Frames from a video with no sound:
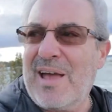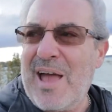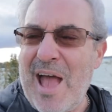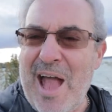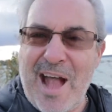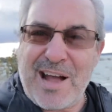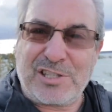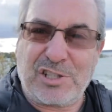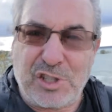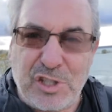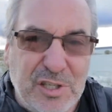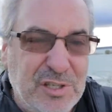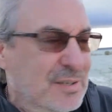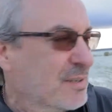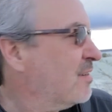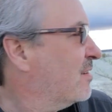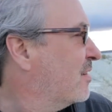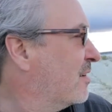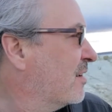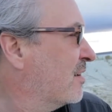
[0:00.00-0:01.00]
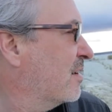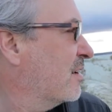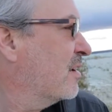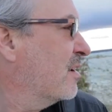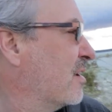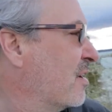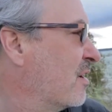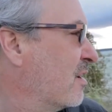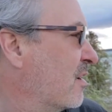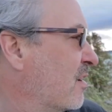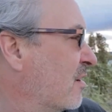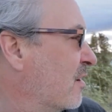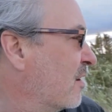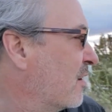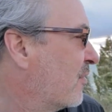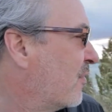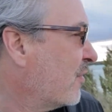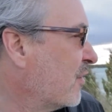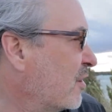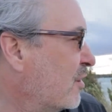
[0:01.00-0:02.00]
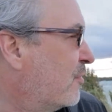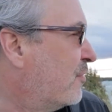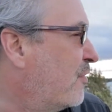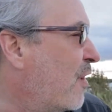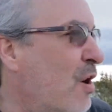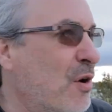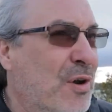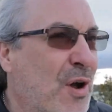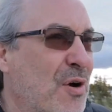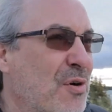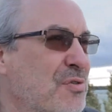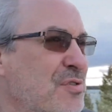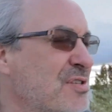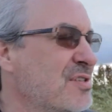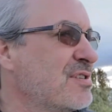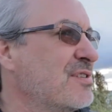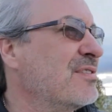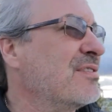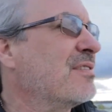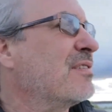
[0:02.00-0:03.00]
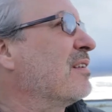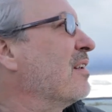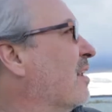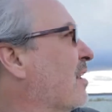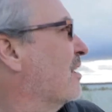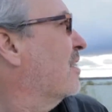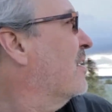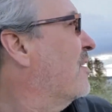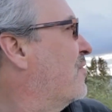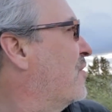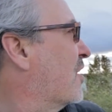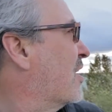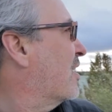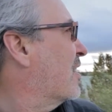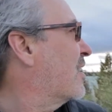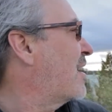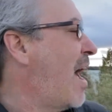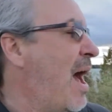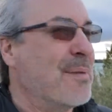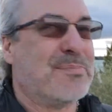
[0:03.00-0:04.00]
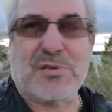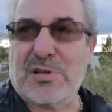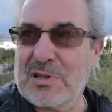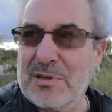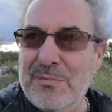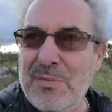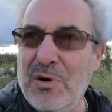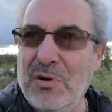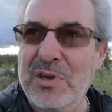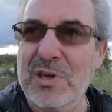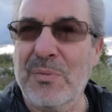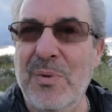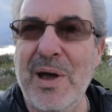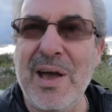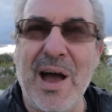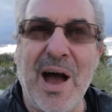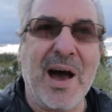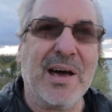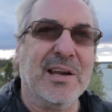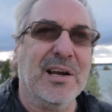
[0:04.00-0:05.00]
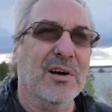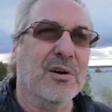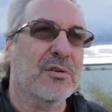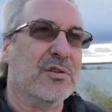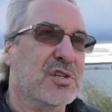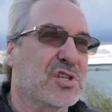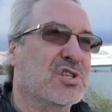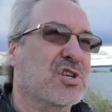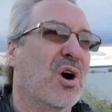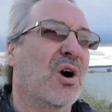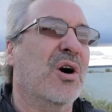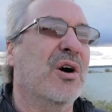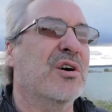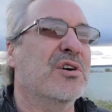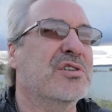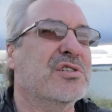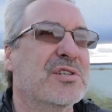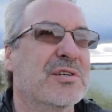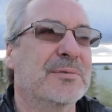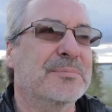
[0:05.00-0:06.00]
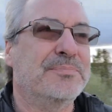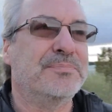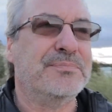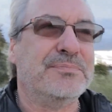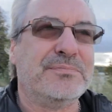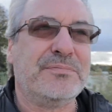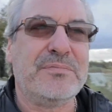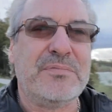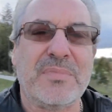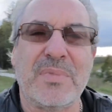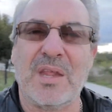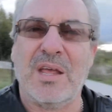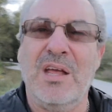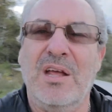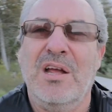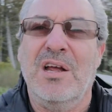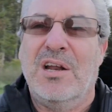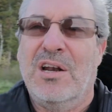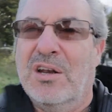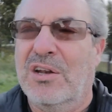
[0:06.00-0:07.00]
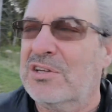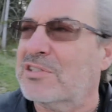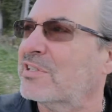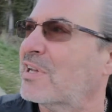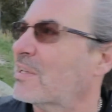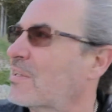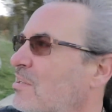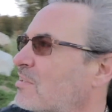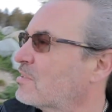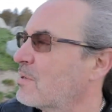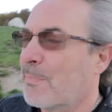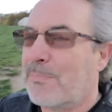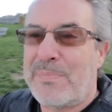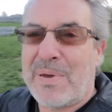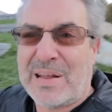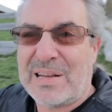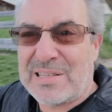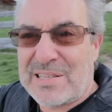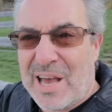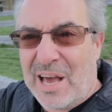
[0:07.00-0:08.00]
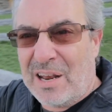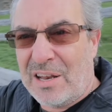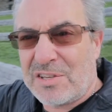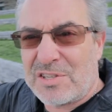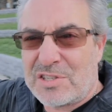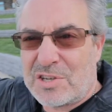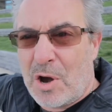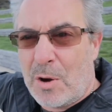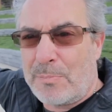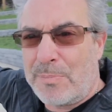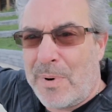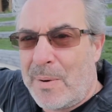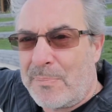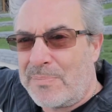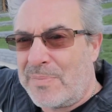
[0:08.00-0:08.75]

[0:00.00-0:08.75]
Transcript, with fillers: action for your photos. If you could capture the Milky Way out here or the stars. Looks like there's a big telescope up